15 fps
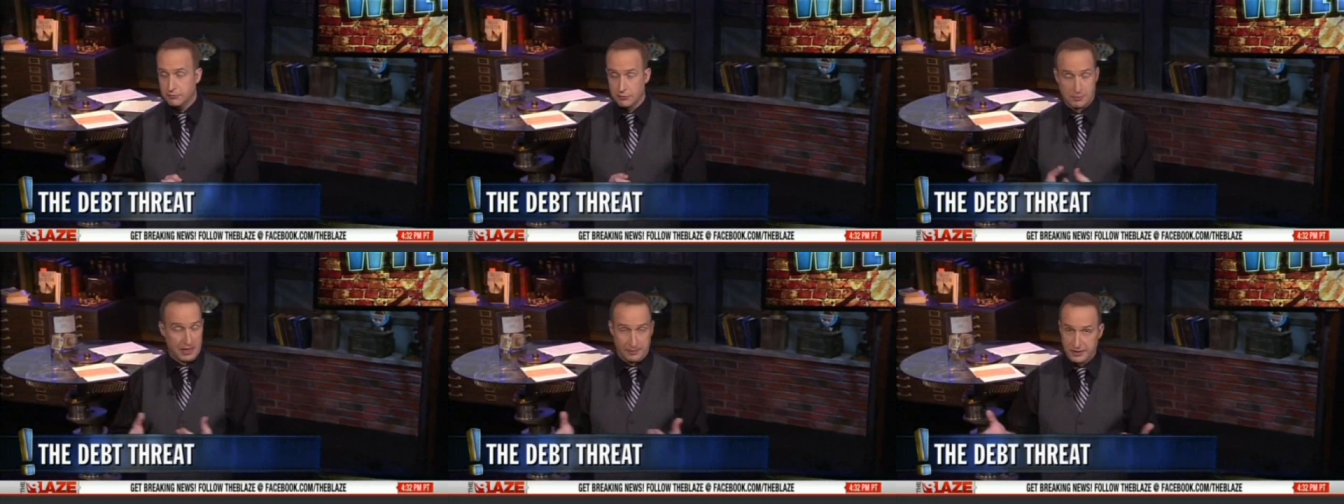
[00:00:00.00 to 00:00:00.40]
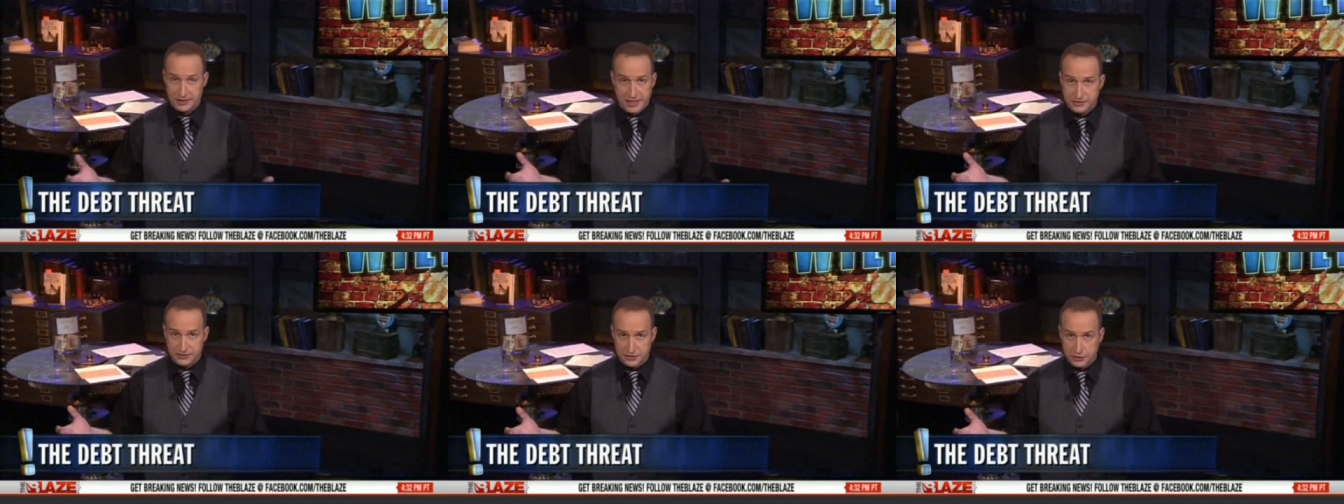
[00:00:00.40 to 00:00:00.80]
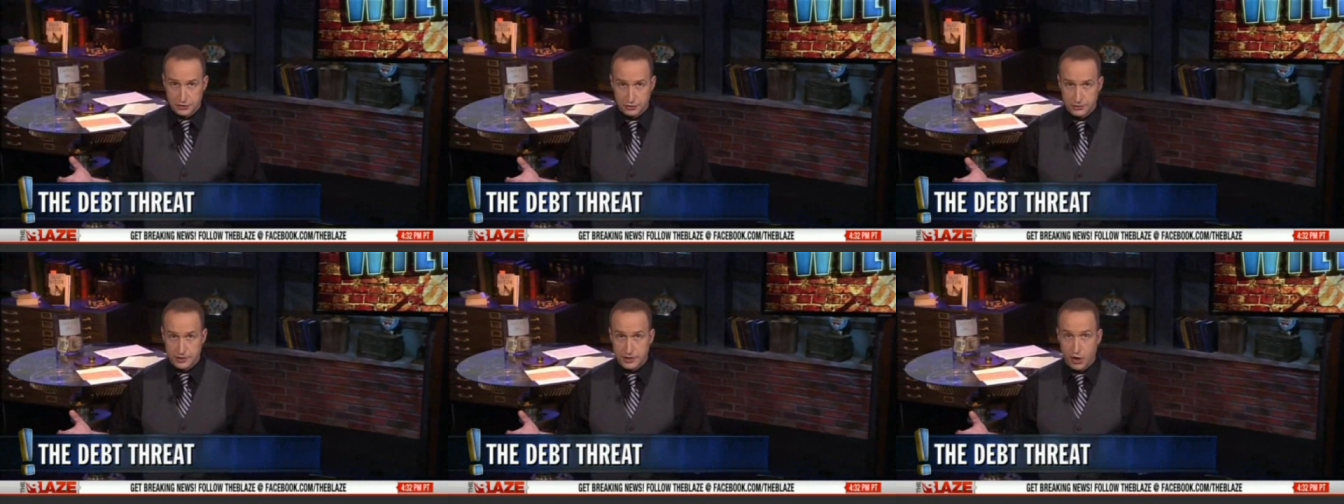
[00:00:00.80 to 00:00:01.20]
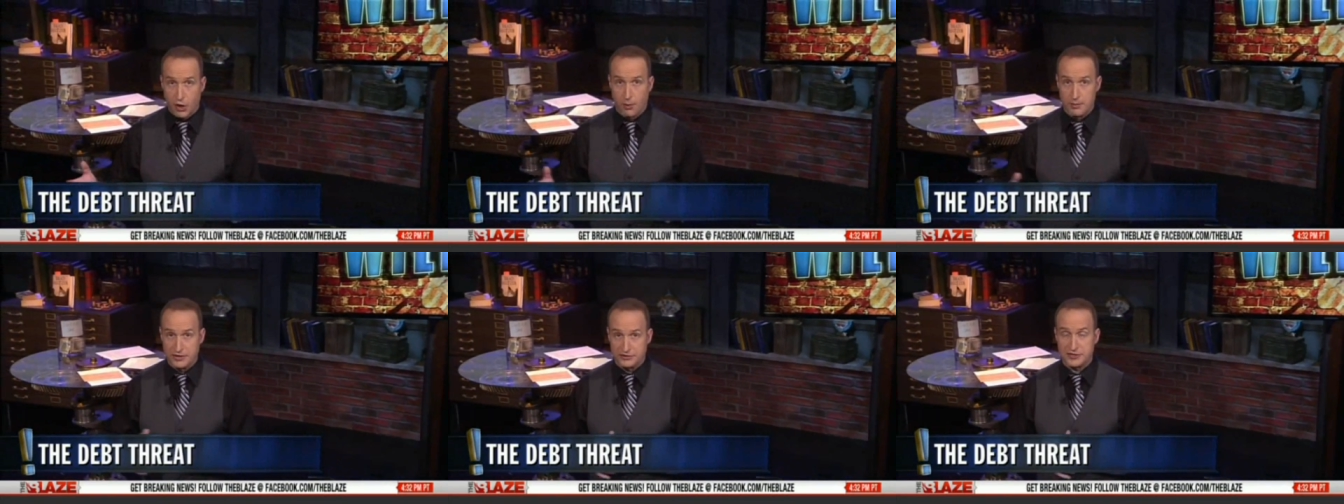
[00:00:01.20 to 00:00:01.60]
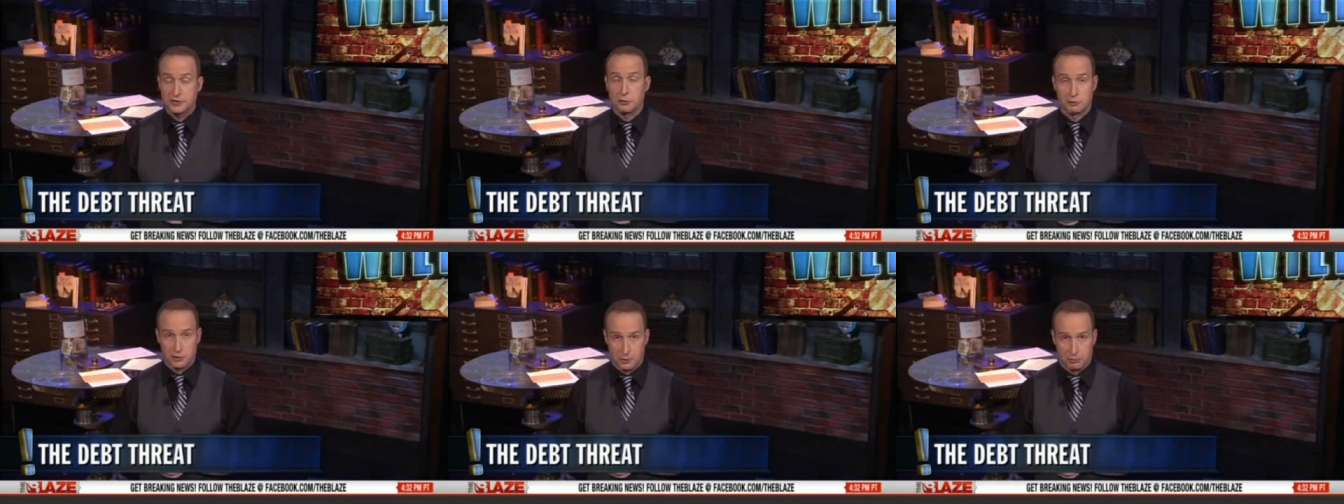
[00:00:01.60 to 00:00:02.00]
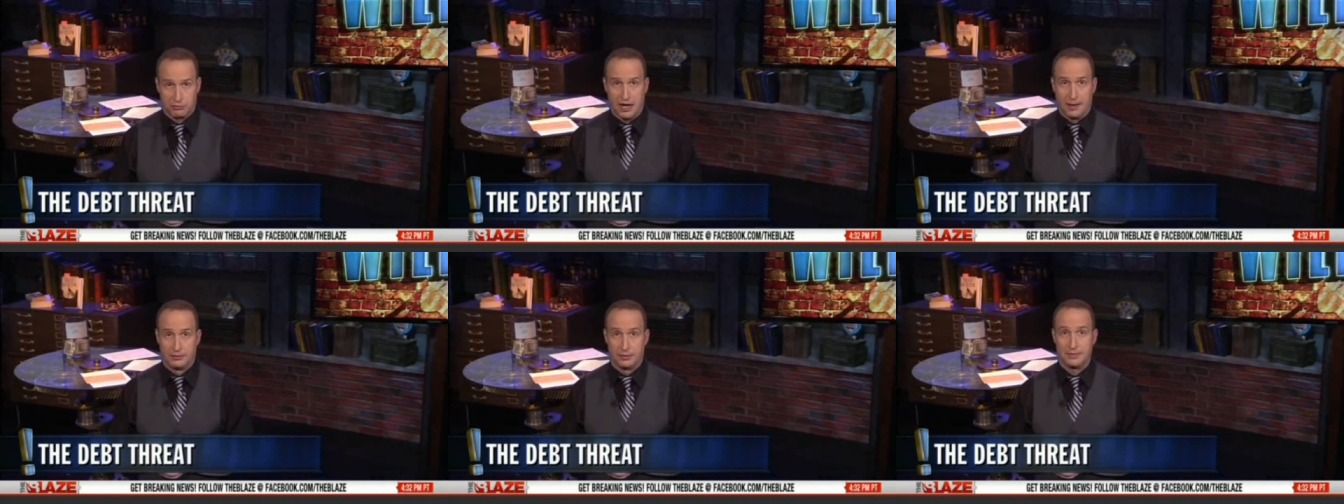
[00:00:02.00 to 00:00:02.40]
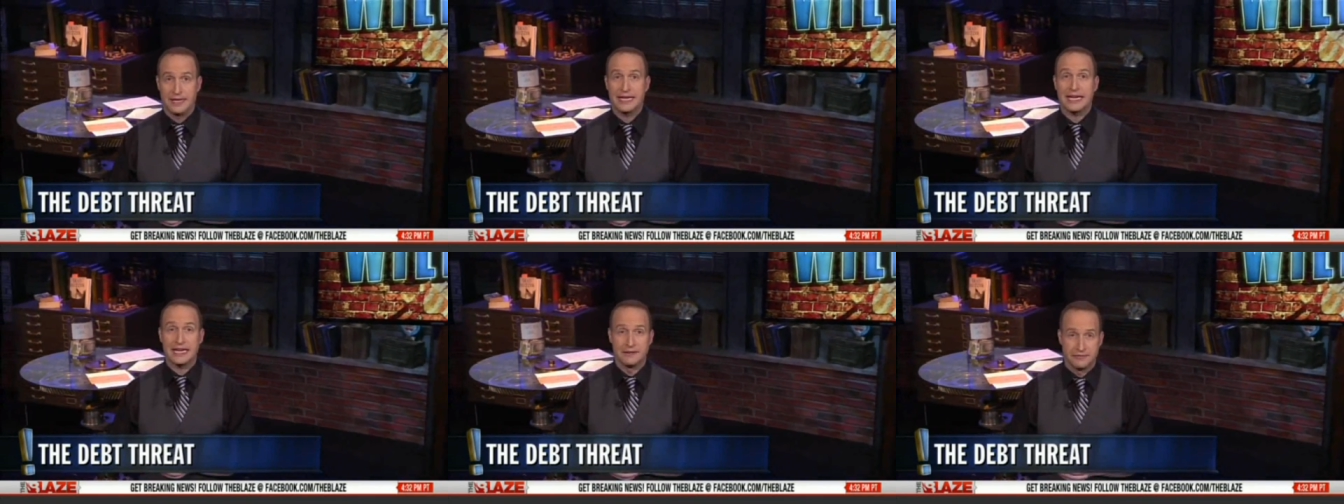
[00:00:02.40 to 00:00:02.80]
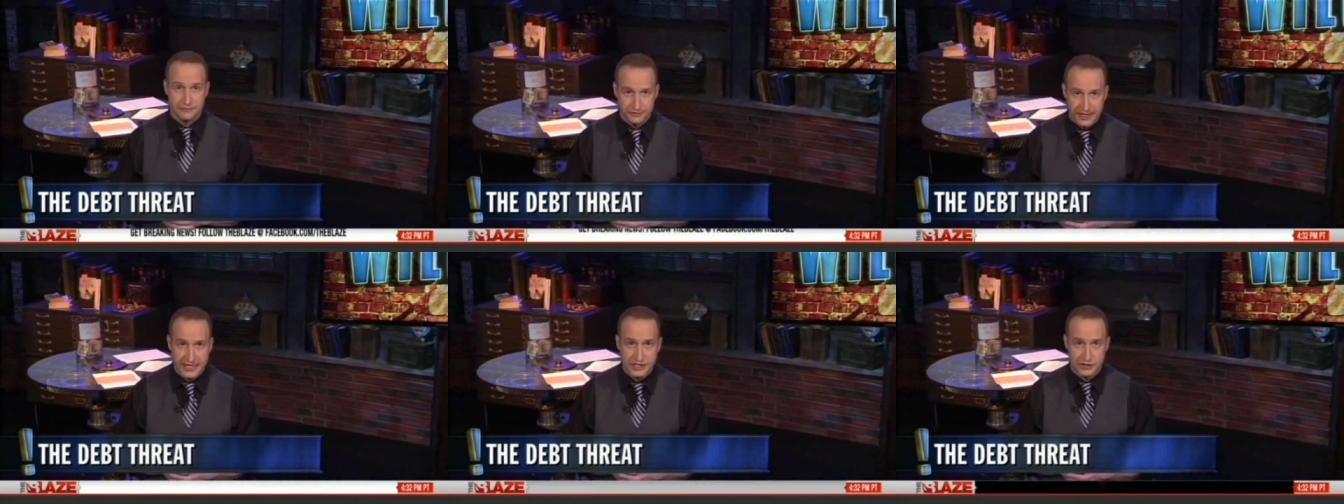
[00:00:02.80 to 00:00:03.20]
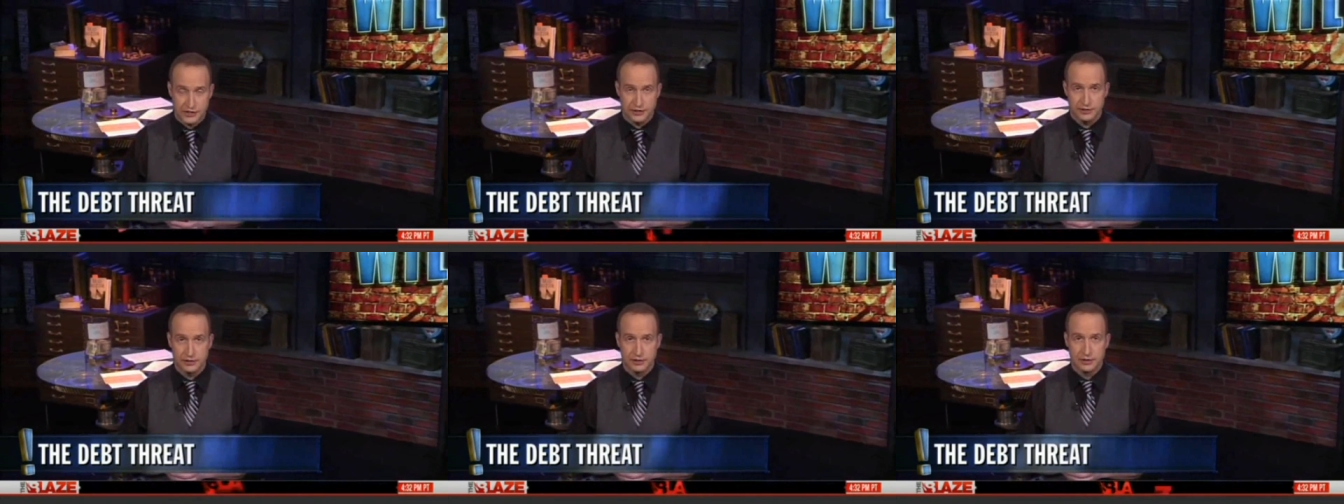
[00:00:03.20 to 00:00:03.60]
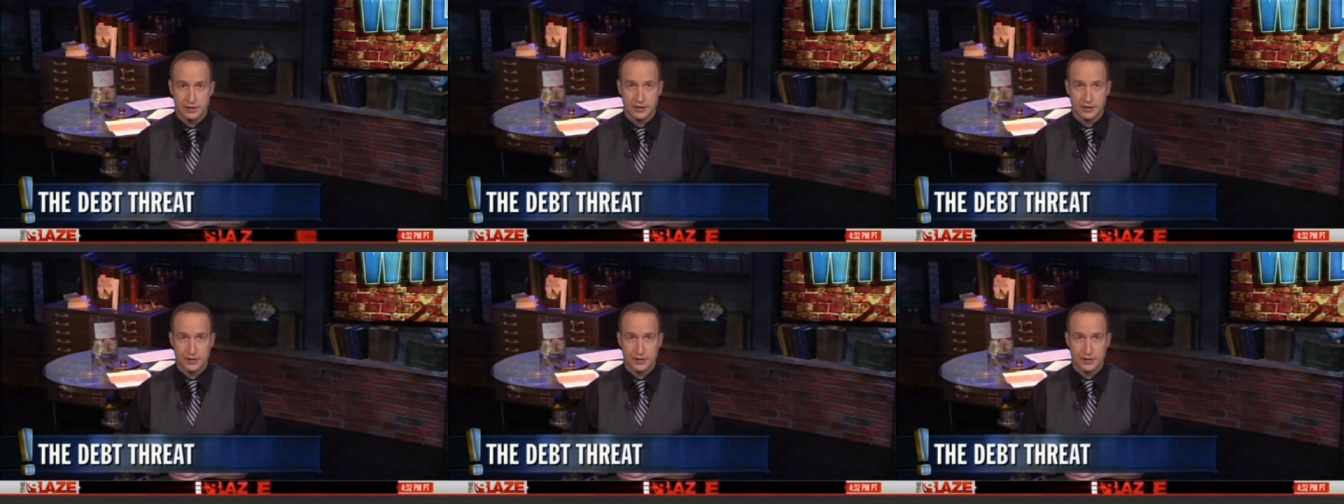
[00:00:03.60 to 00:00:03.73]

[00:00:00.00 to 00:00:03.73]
Republicans included, are missing the real problem, inflation.